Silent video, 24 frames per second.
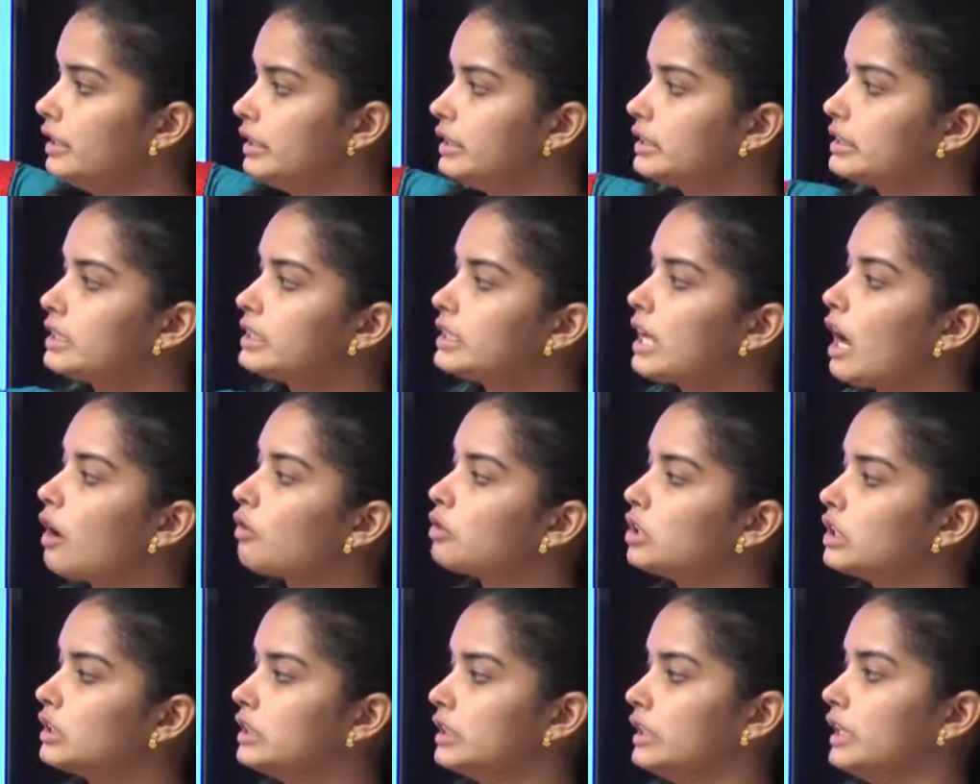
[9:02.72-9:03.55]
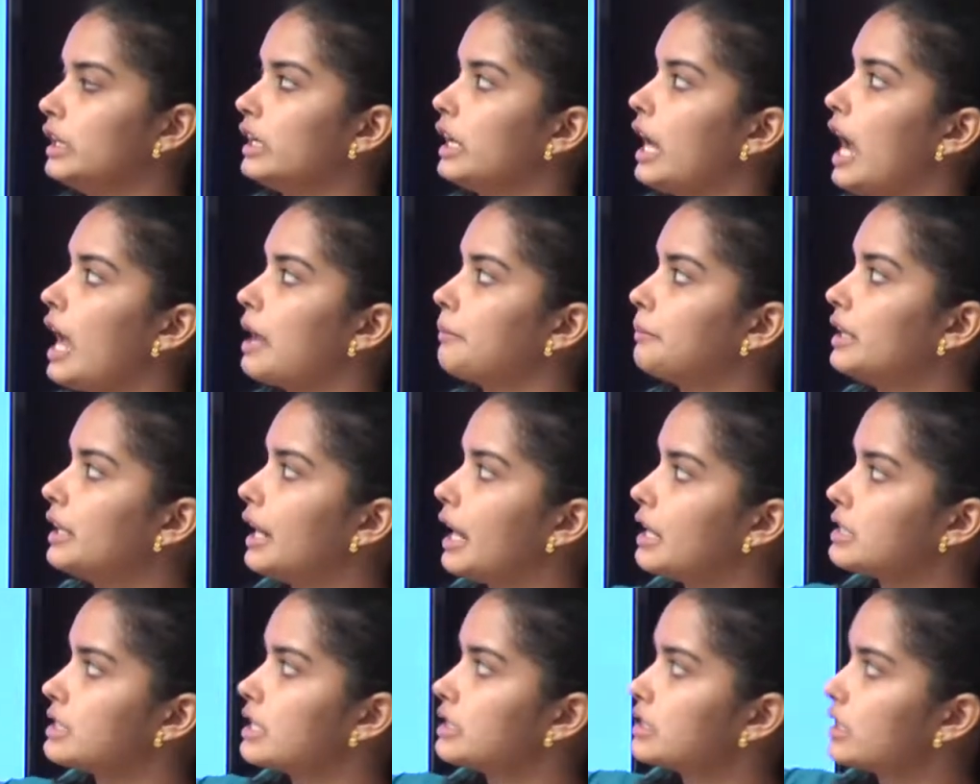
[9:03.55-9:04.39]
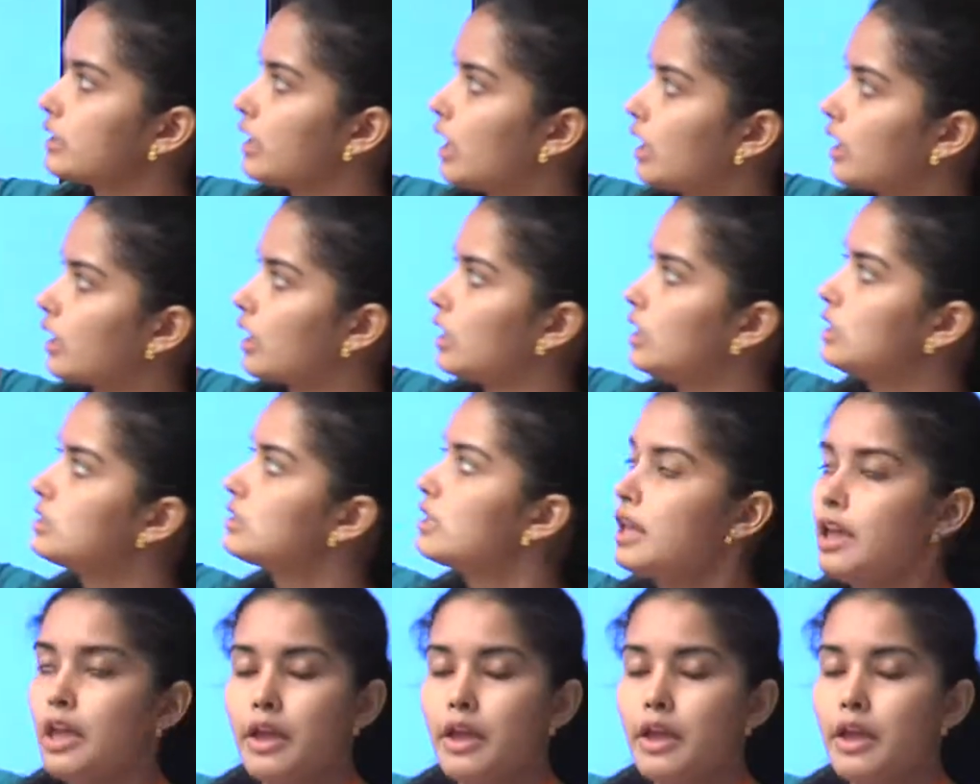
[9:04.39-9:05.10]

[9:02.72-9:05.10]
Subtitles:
This is how the DNA hybridization occurs.